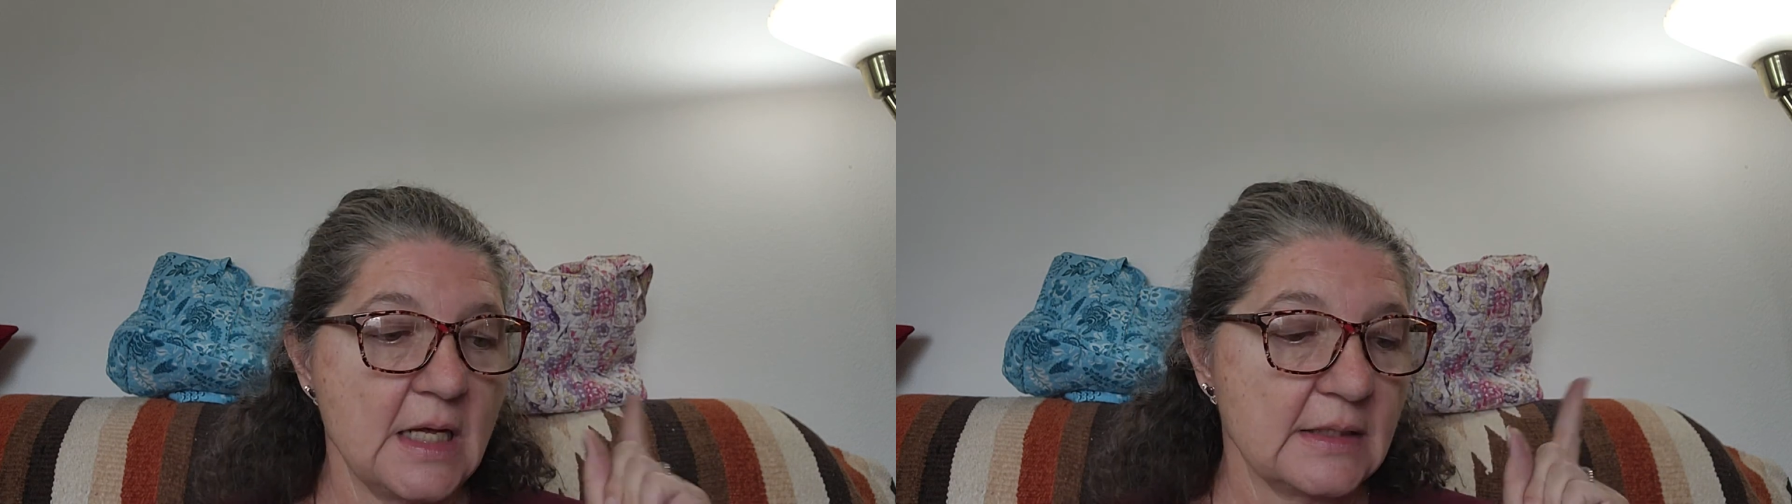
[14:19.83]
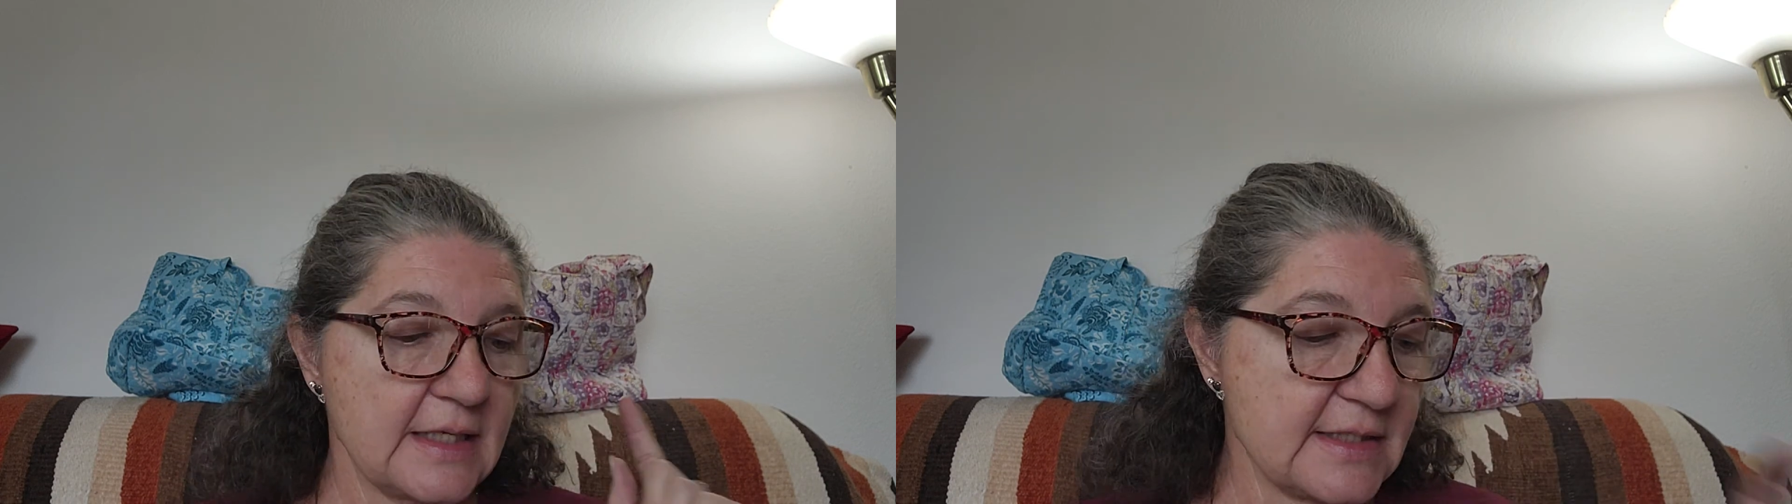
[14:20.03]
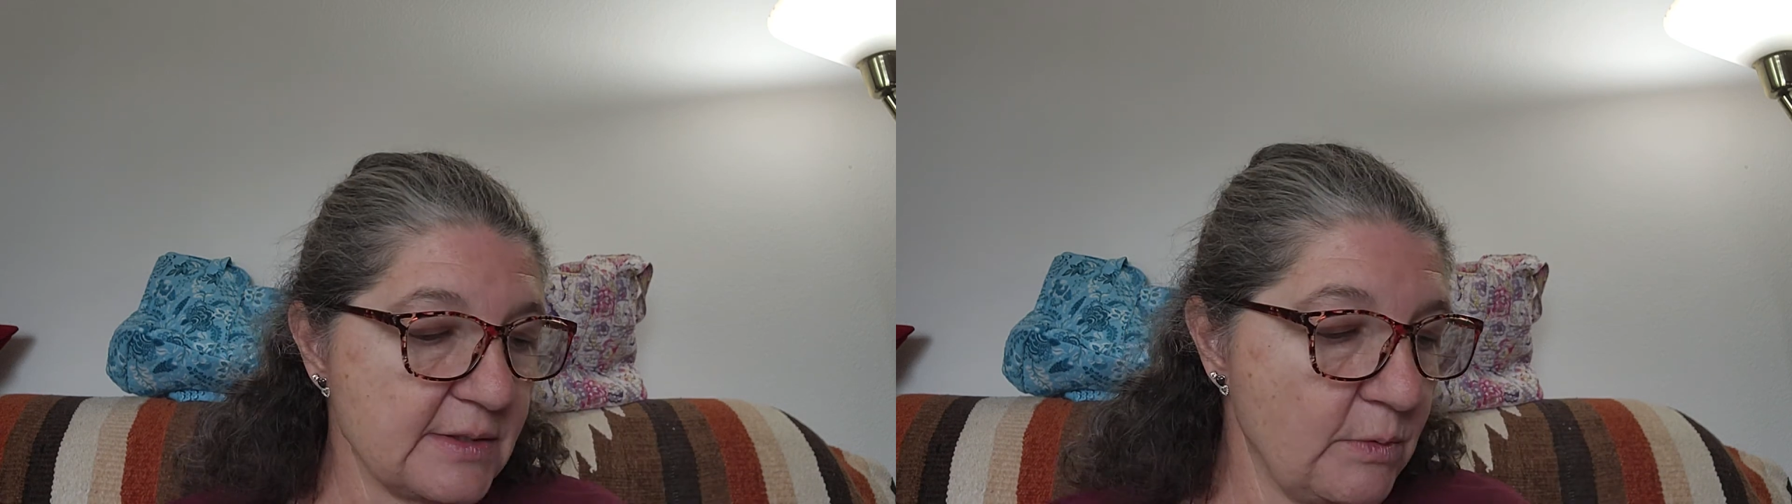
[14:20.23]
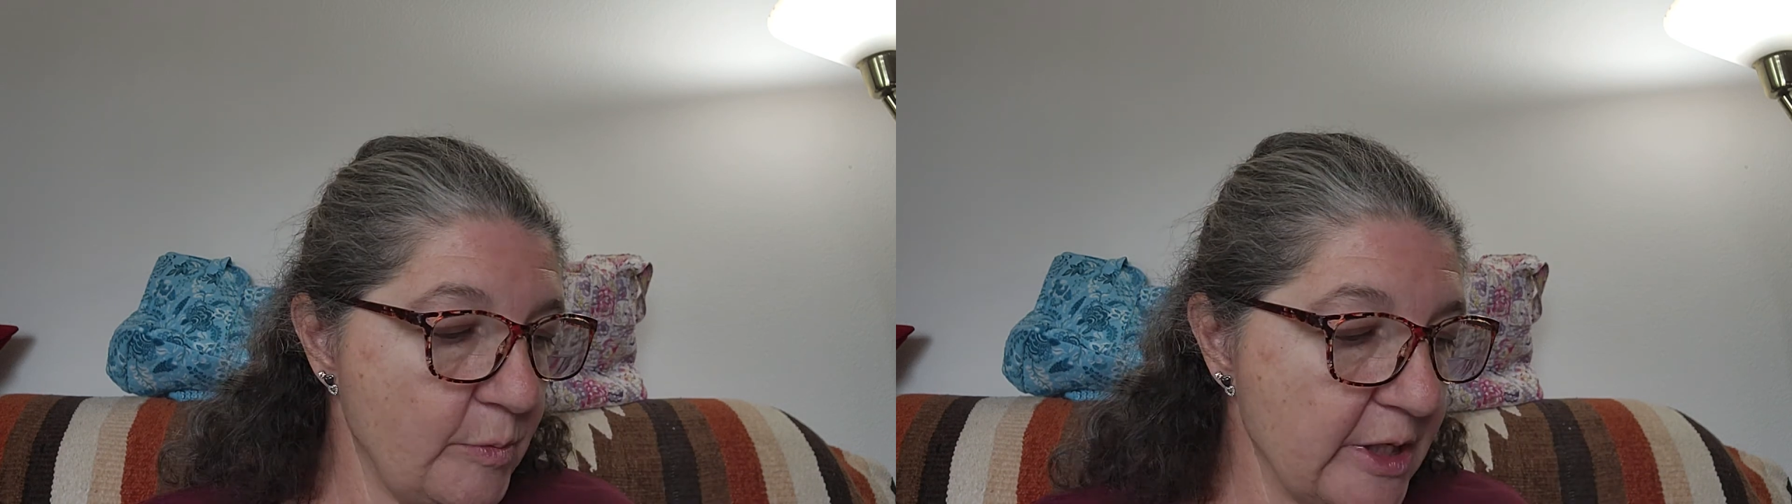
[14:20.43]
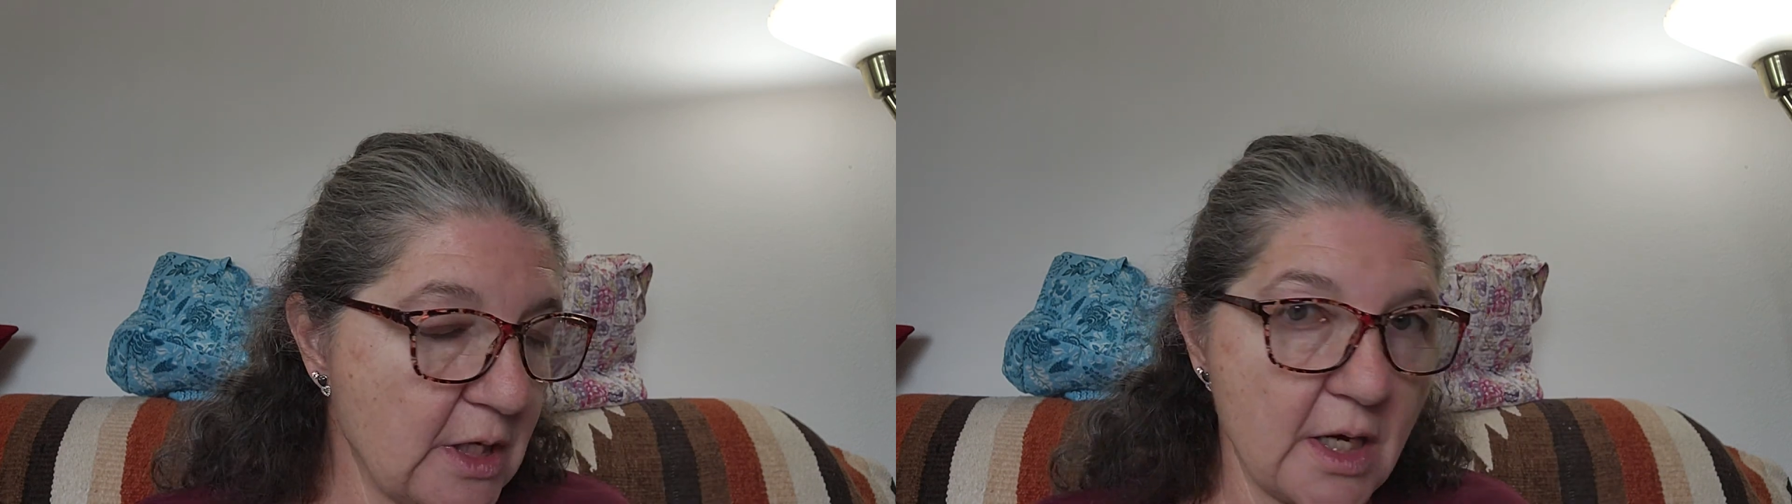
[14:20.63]
Let's see what
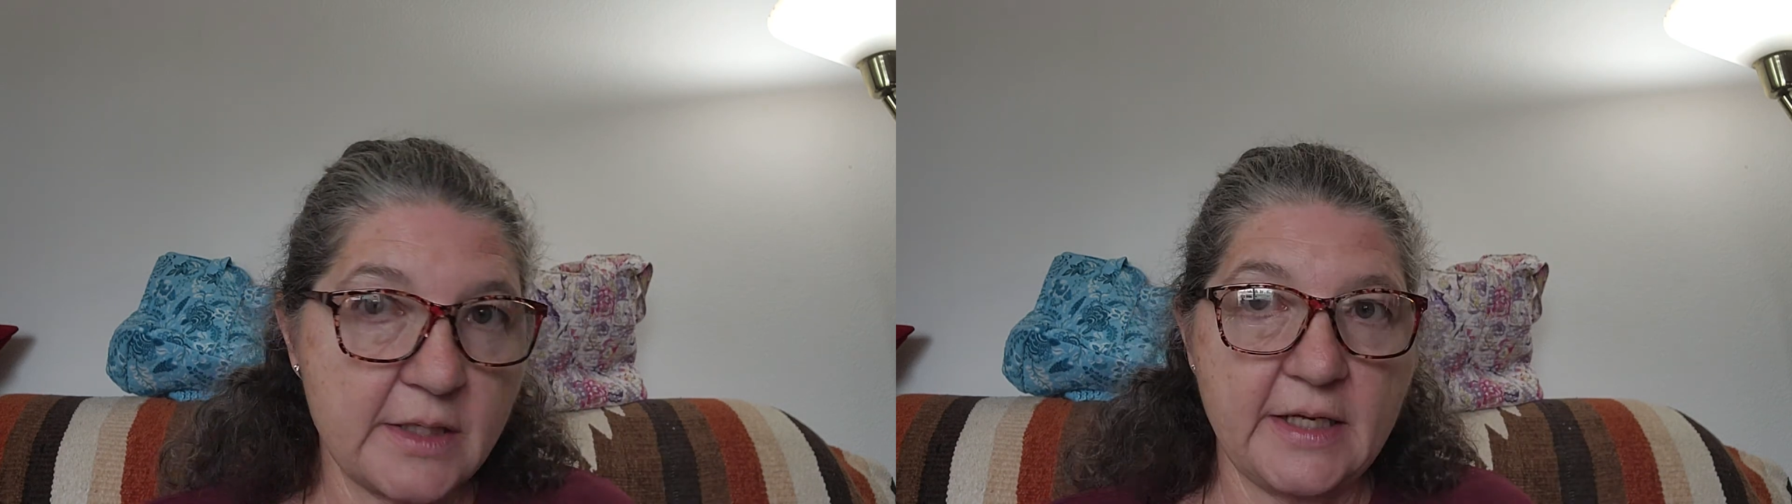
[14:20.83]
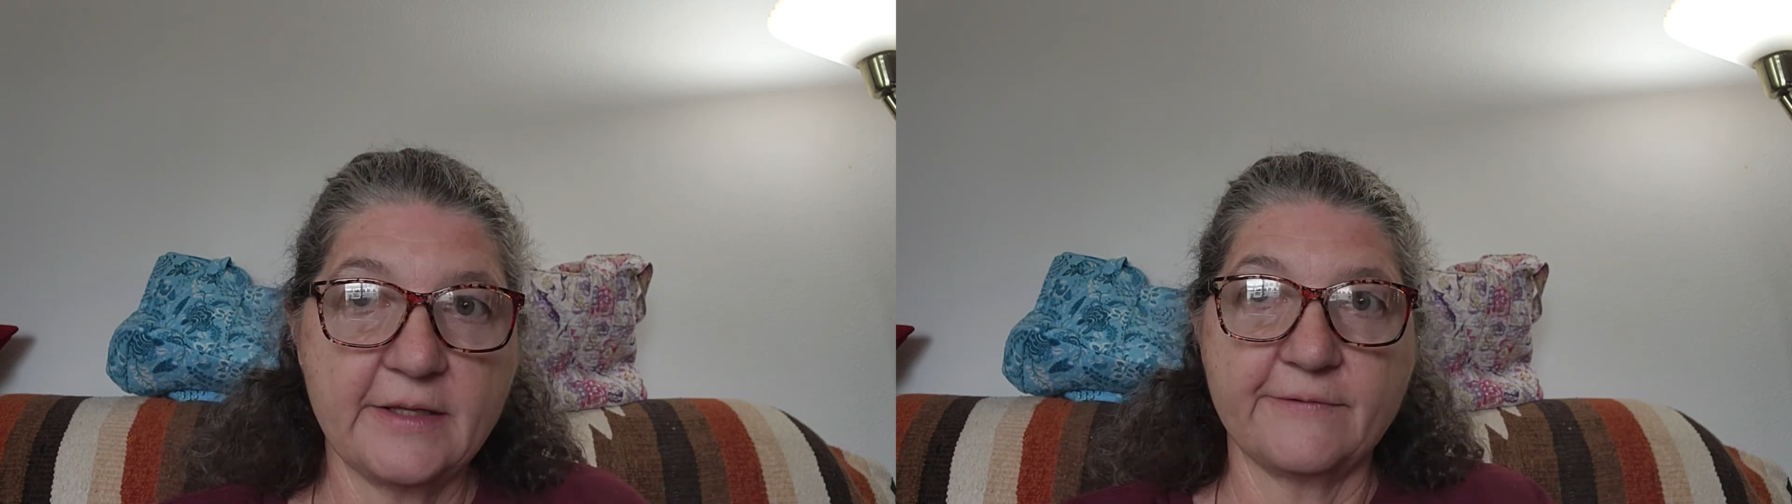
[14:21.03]
we got in